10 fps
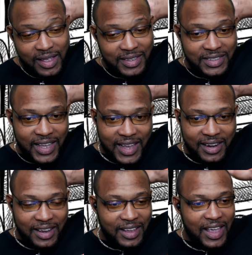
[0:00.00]
Zane,
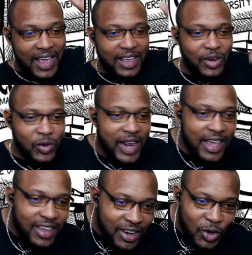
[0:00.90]
it look like
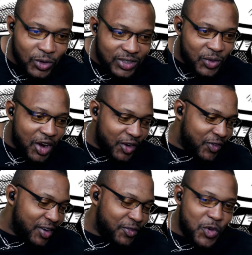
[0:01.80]
you used to work
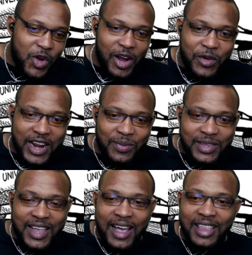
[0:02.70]
for Ruel Reid. As we
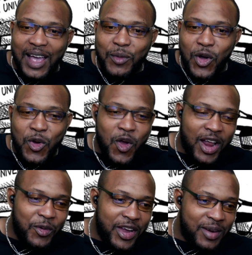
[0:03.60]
talk about Ruel
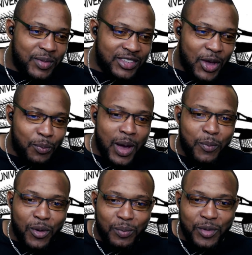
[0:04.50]
Reid, me see you pop
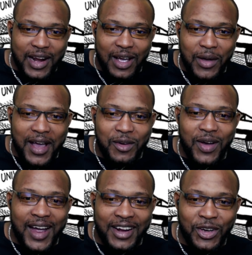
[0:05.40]
up, brother. What go
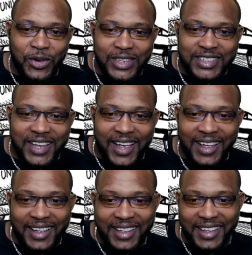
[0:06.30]
on? You're good, sir.
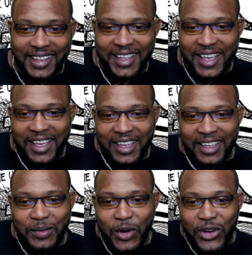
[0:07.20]

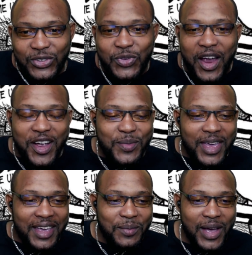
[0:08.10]
He was very
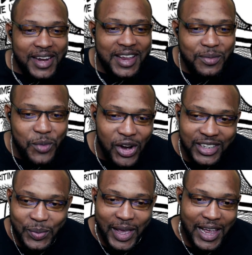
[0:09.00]
big. He might need
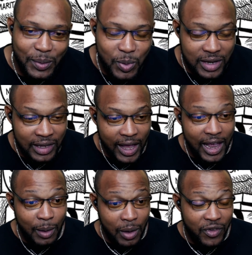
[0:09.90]
multiple helpers. A
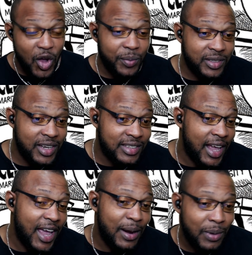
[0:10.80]
helper for upstairs, a
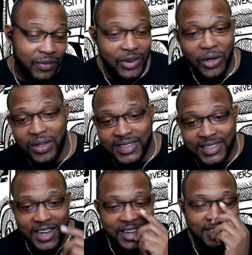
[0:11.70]
helper for
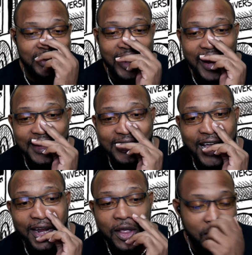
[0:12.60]
downstairs. You
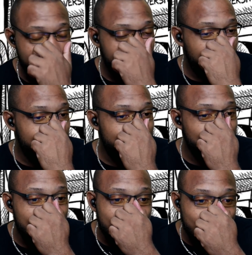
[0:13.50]
understand? Right
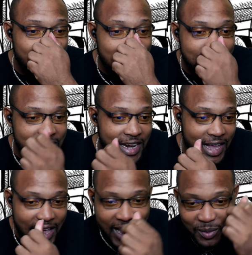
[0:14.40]
now, you good as need a
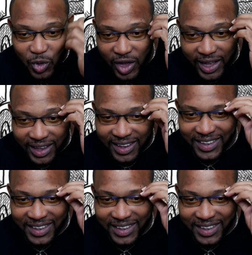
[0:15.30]
yard boy.